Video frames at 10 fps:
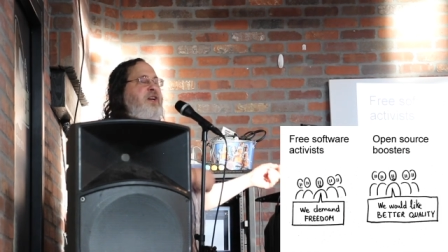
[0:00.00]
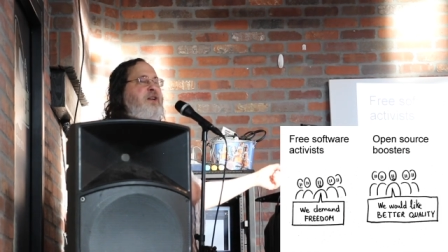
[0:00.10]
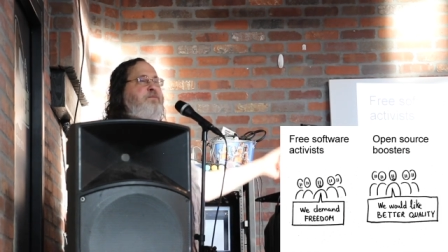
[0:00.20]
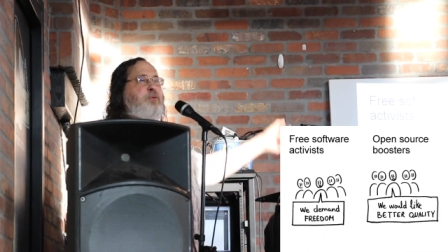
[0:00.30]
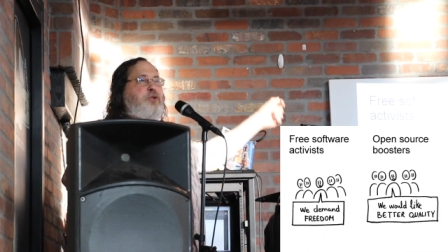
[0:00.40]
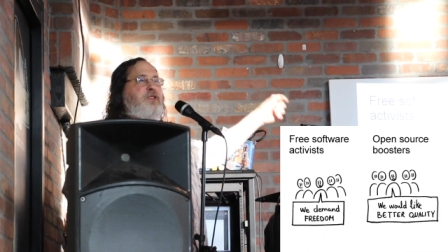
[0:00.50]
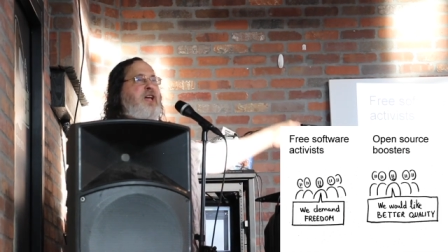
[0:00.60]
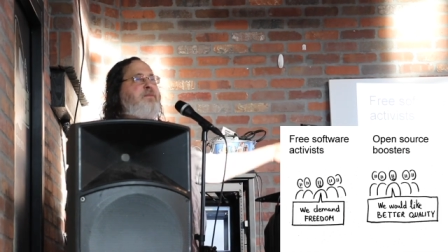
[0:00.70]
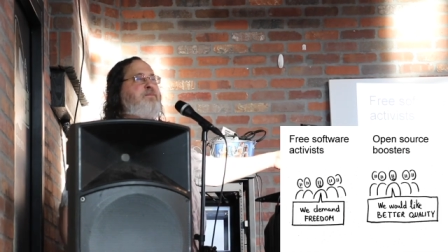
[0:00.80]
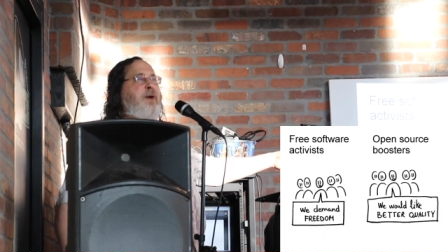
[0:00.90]
and put
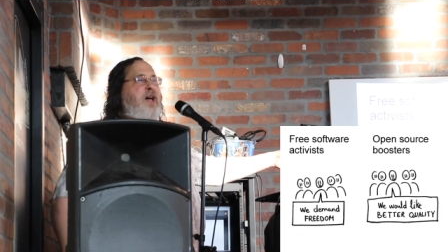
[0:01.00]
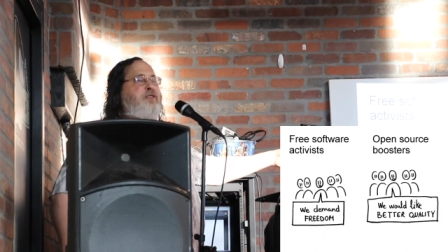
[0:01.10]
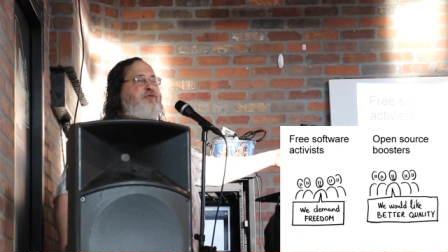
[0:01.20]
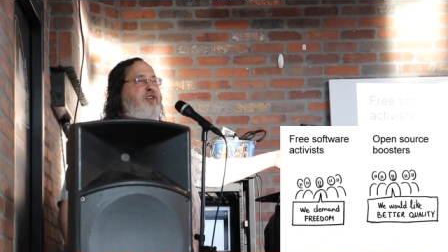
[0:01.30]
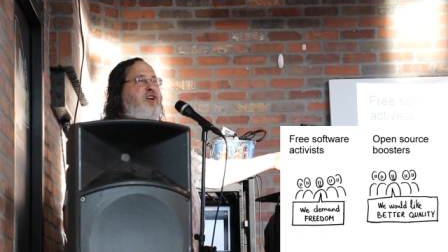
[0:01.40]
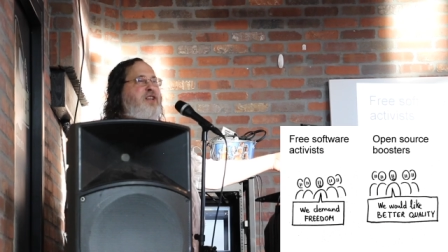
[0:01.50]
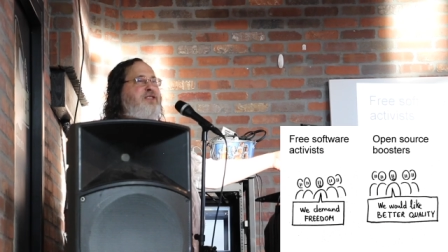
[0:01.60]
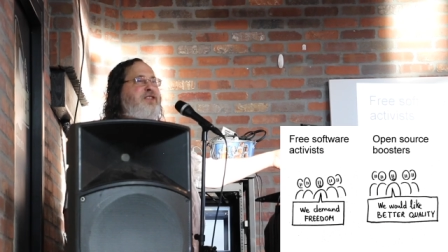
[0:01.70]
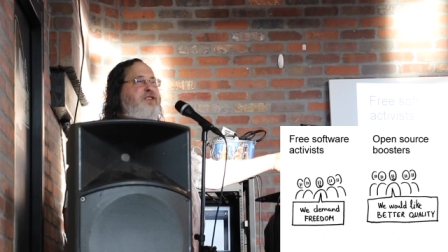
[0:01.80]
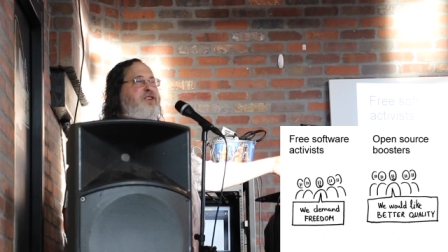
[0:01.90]
that modified
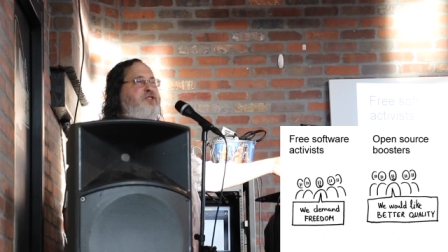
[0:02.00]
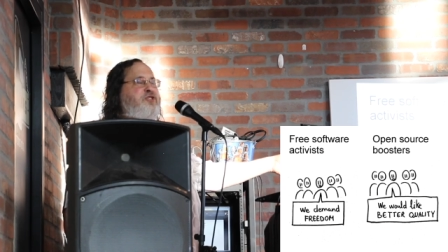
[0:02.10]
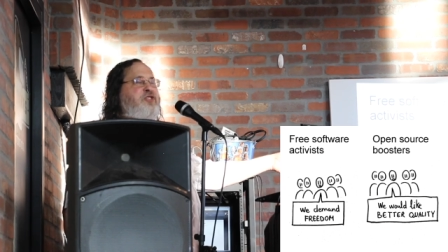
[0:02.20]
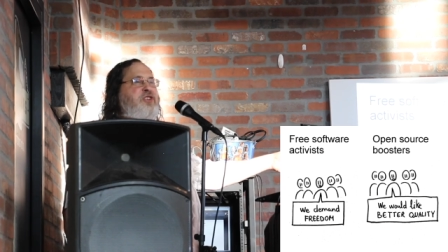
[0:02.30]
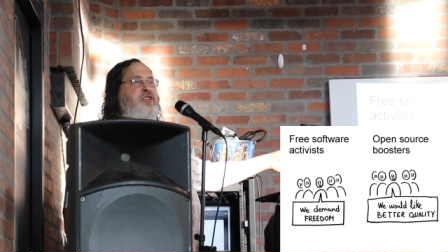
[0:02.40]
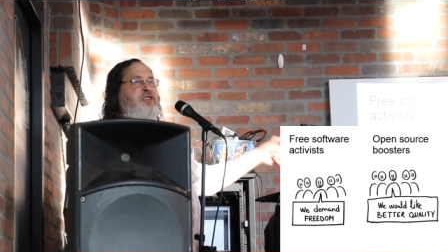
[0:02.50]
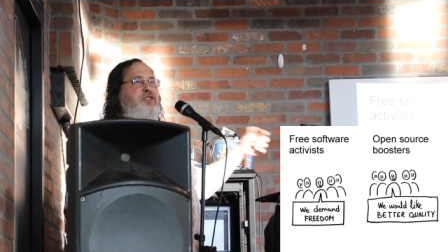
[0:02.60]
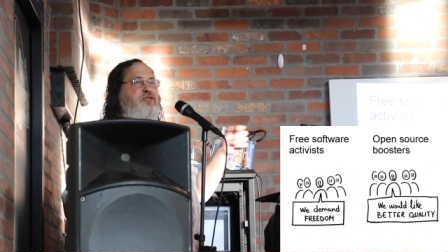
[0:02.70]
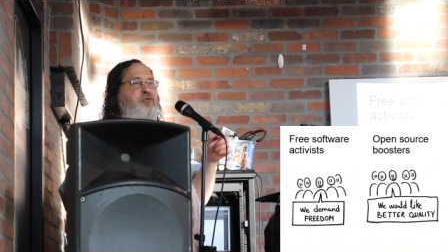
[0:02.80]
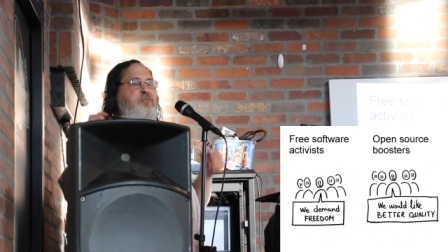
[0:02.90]
Linux
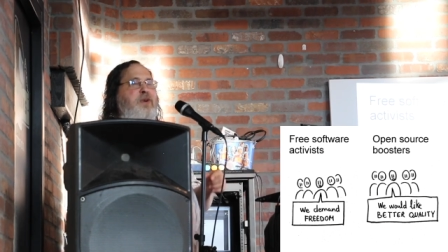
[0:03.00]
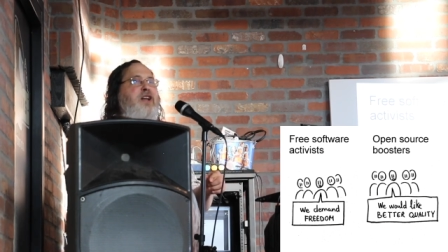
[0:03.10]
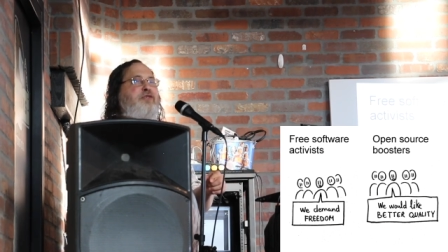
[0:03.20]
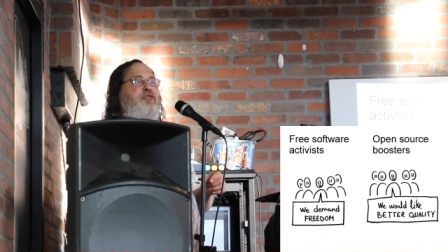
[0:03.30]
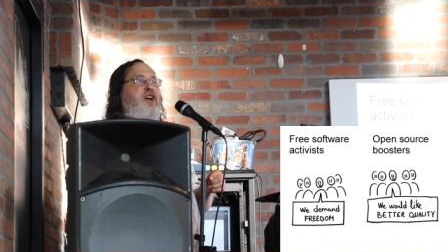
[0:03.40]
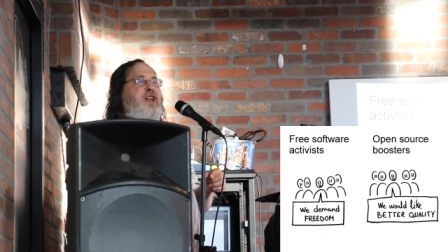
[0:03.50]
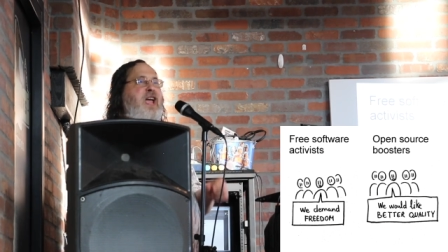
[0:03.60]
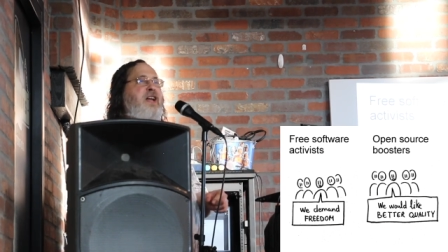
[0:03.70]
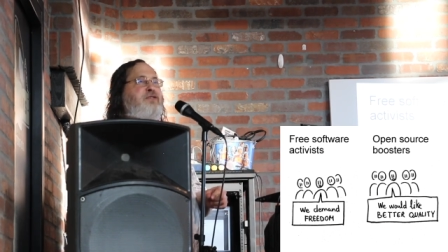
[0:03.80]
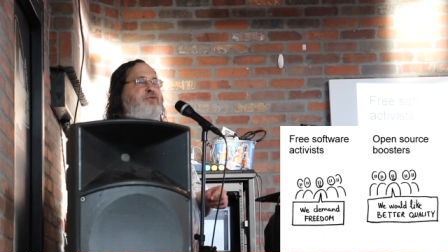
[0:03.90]
into a modified
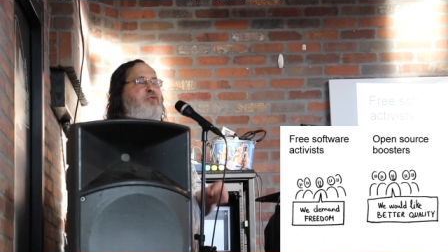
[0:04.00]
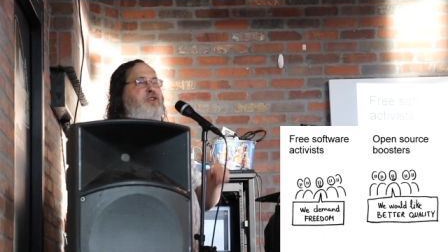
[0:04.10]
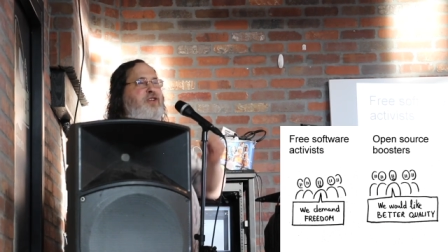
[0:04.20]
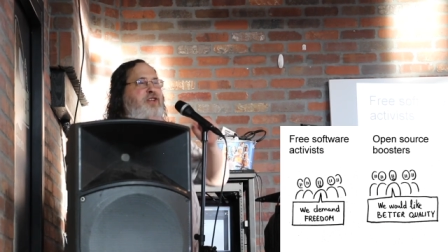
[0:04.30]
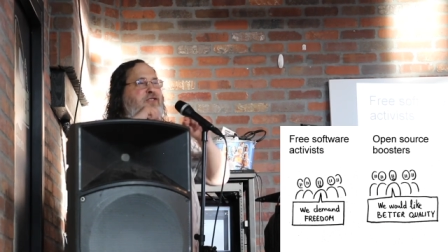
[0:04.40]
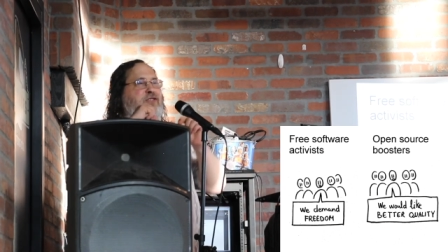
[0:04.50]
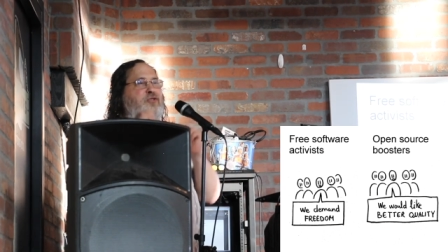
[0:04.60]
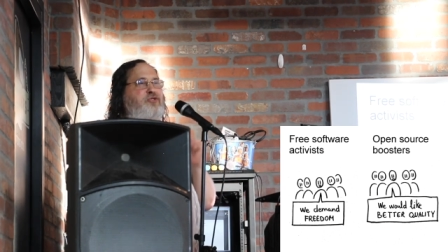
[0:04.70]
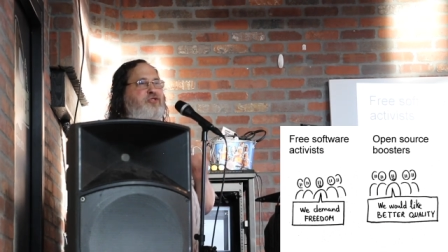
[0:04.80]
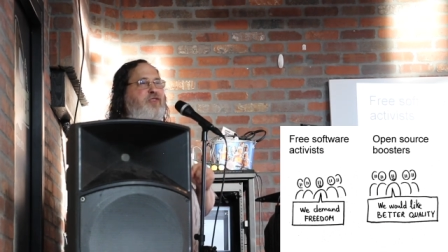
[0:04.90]
Android in
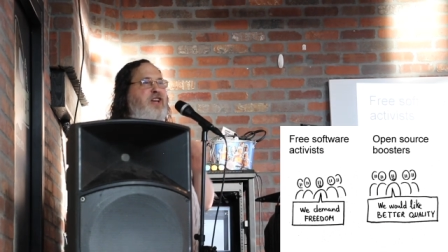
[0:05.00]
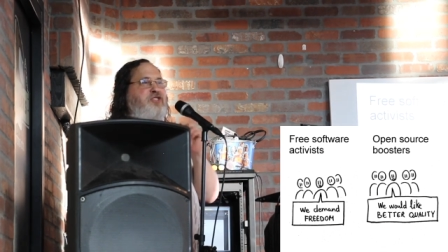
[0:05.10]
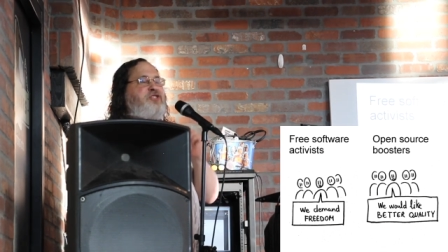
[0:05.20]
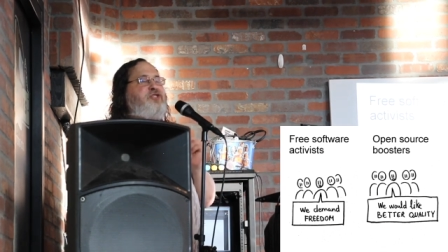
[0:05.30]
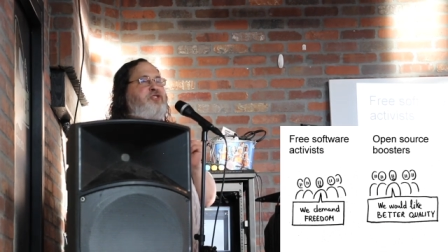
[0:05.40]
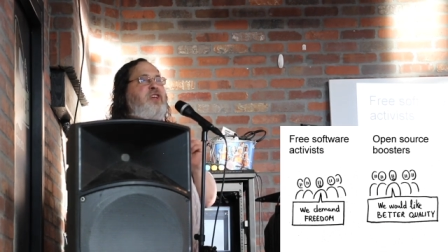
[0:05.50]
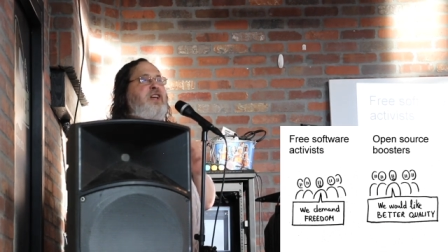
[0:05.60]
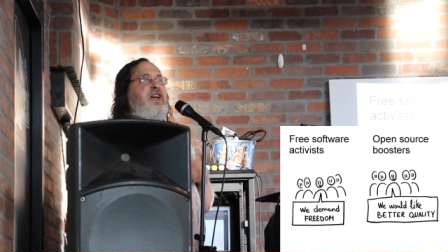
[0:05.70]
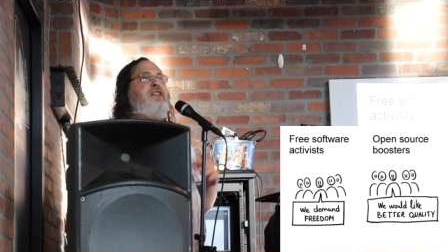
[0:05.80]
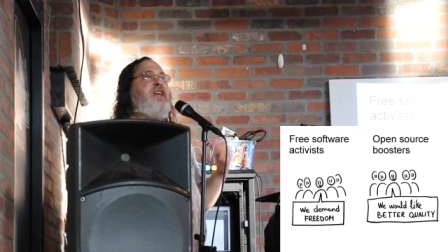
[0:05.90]
those devices,
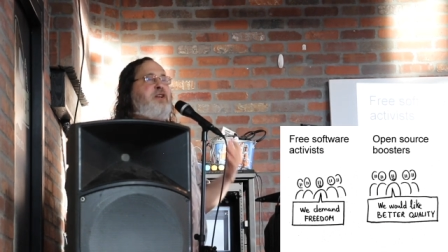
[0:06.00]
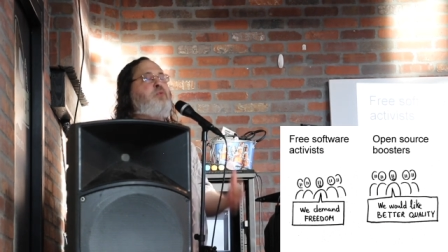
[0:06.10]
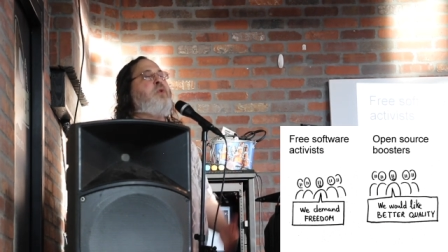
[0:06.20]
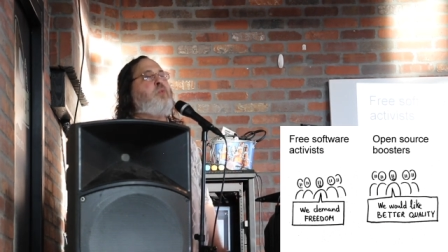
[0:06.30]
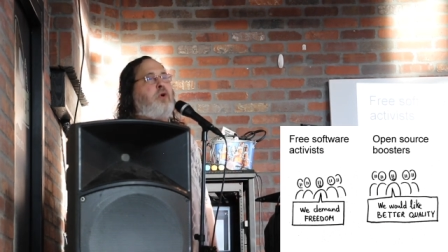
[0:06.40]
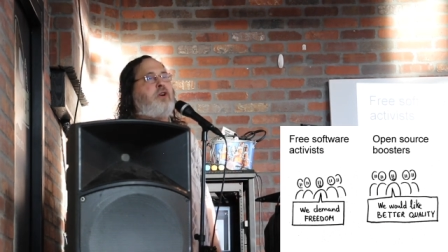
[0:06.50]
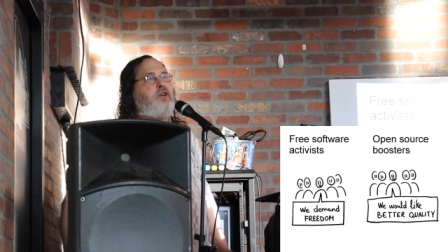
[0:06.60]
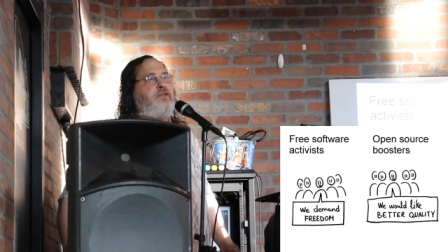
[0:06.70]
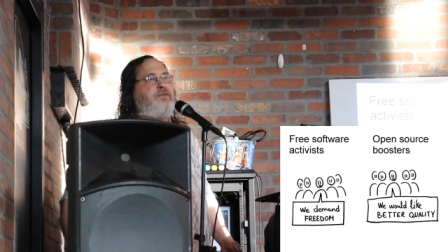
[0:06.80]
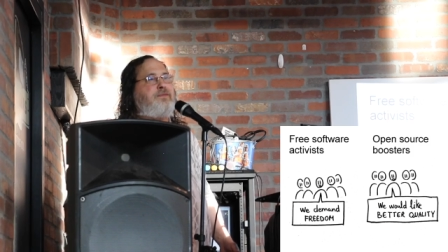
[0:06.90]
and then it won't
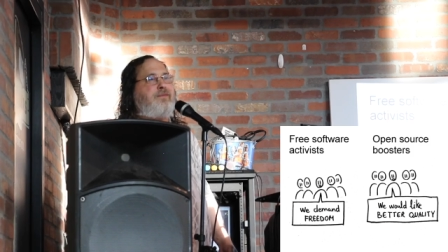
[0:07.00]
work